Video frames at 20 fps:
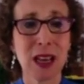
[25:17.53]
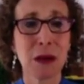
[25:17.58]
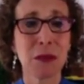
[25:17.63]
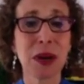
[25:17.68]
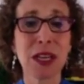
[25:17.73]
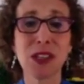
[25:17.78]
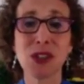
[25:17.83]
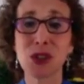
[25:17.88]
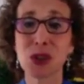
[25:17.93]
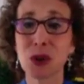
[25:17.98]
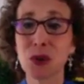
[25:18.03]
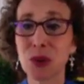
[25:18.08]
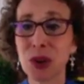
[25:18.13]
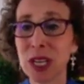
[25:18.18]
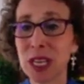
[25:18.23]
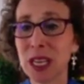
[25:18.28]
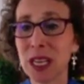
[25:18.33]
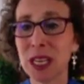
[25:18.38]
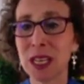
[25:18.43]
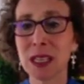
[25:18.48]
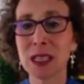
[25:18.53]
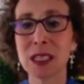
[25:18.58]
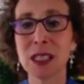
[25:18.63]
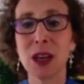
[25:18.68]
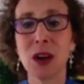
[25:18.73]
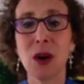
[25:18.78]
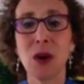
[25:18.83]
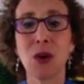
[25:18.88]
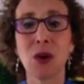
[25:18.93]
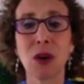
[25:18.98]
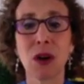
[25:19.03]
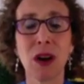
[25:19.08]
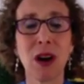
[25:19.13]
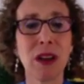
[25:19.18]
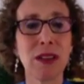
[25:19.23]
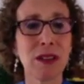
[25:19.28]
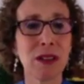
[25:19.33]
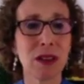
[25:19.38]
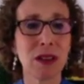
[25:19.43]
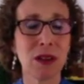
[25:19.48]
by screens or
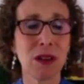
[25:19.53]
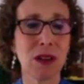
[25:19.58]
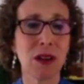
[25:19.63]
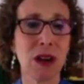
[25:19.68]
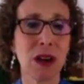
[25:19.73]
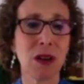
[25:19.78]
other or,